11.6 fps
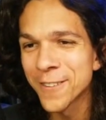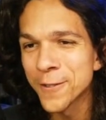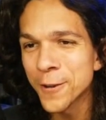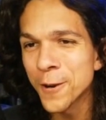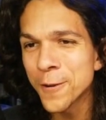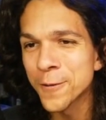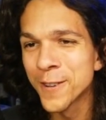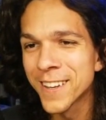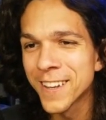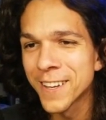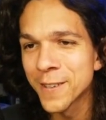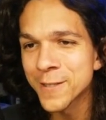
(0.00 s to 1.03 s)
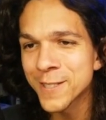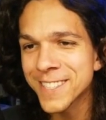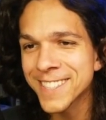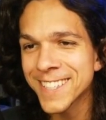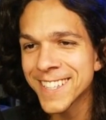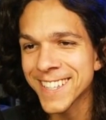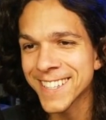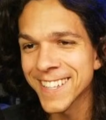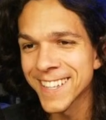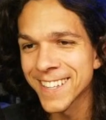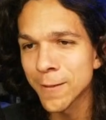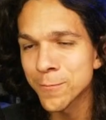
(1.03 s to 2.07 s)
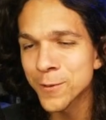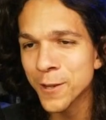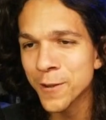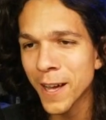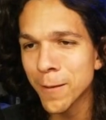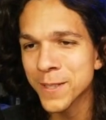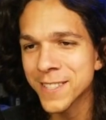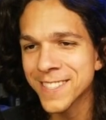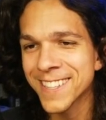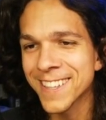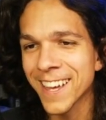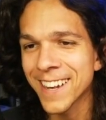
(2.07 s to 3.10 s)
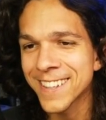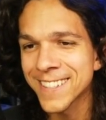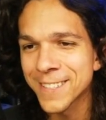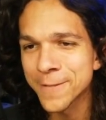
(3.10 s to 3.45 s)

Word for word: Woohoo! You succeeded. I'm so happy to see that.